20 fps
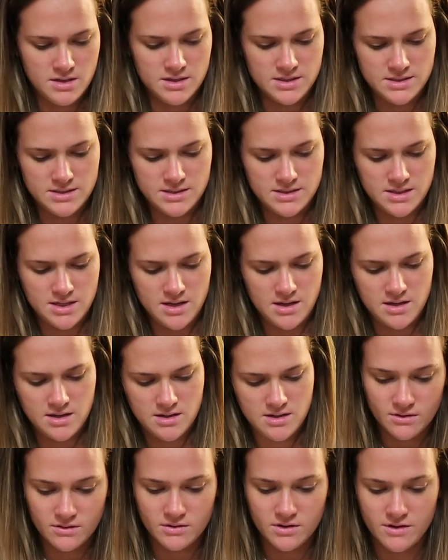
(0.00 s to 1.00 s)
Let's see.
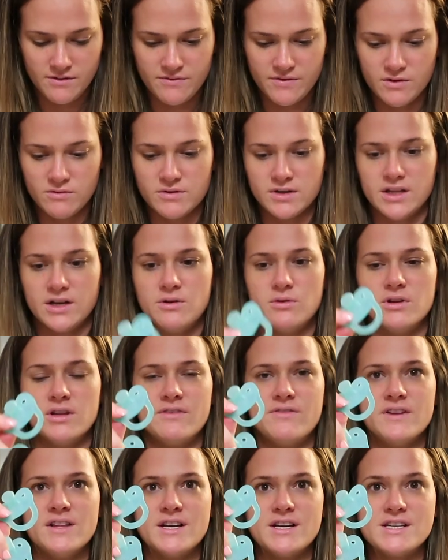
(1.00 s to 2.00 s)
Oh, they feel really cool. They
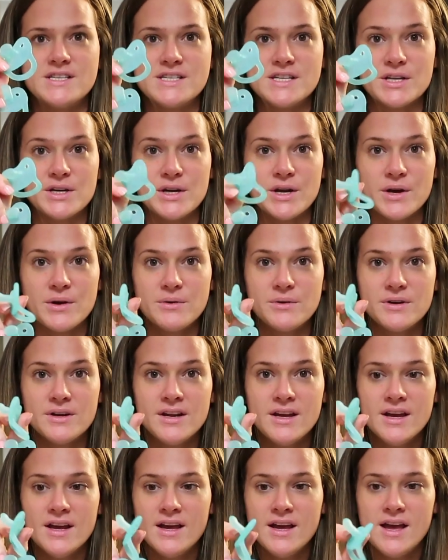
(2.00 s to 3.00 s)
feel like silicone.
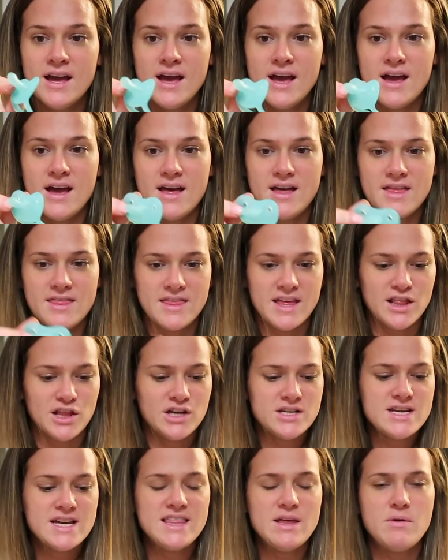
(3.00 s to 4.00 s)
They
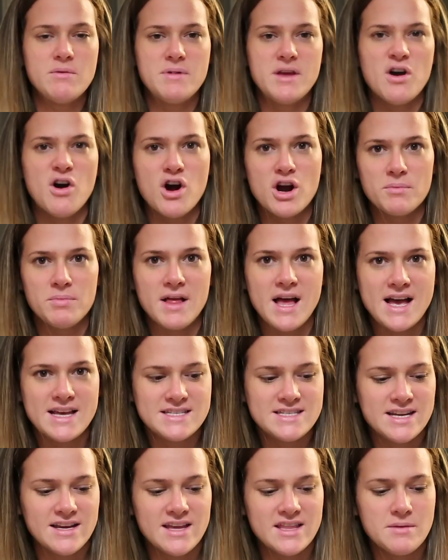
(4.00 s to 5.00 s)
looked like they would be hard
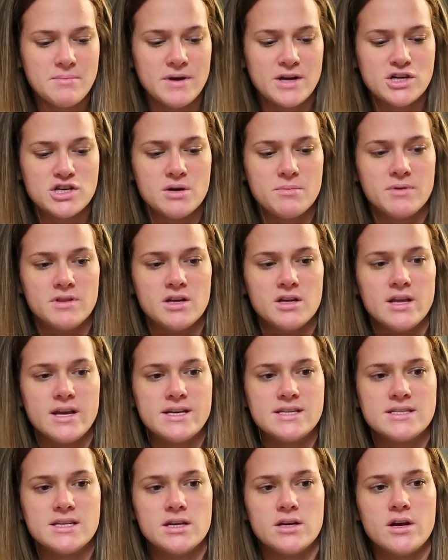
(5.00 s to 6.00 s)
plastic in the picture, but they're
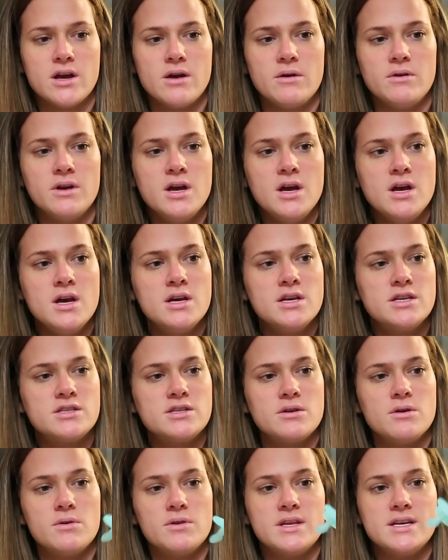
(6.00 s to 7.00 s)
like silicone.
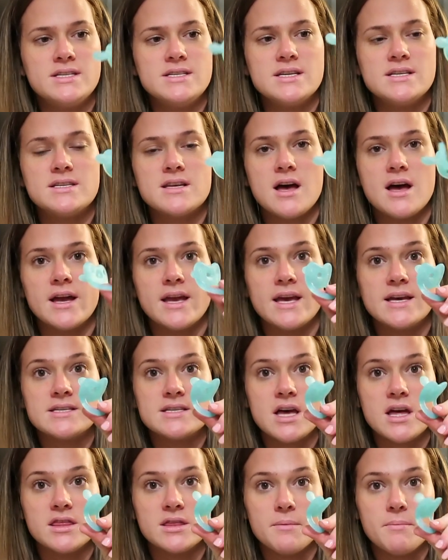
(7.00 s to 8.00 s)
So this is, I guess,
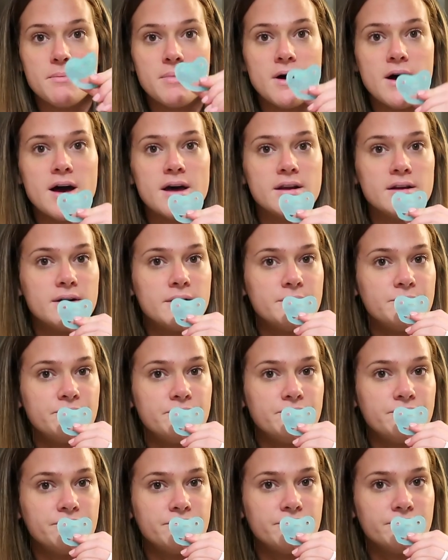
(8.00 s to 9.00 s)
on the
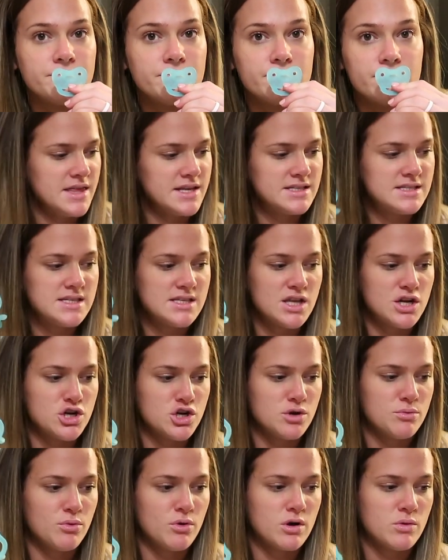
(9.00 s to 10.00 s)
bottom. This is the
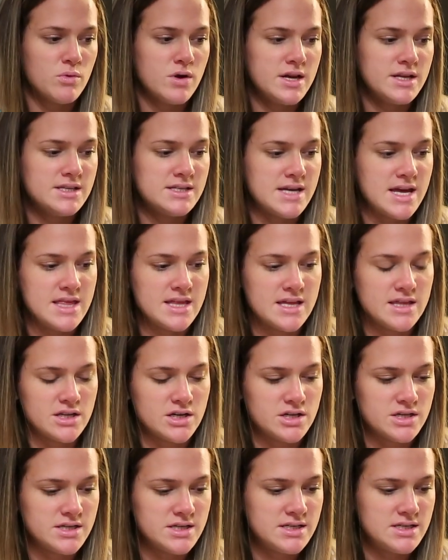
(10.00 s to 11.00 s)
newborn ones, and then
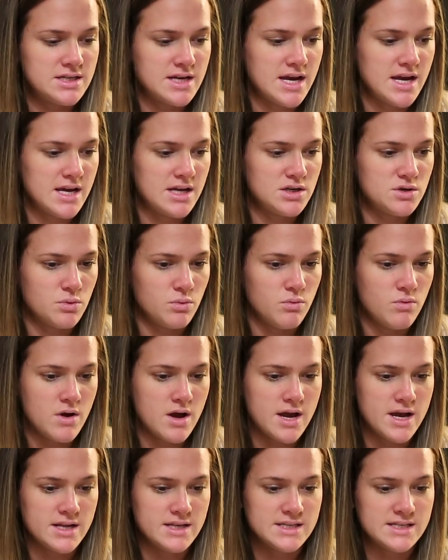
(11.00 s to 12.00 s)
there's stage
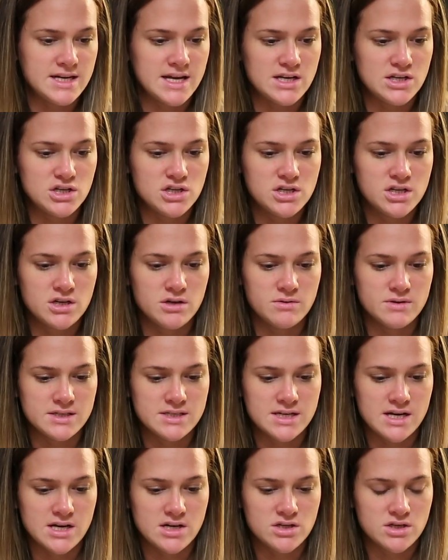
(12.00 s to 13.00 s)
1, stage 2, and
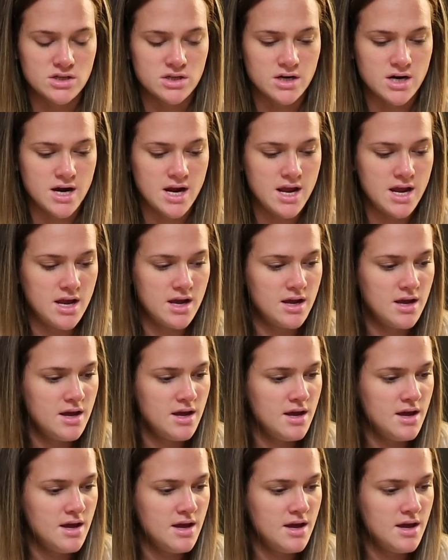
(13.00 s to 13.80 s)
stage 3.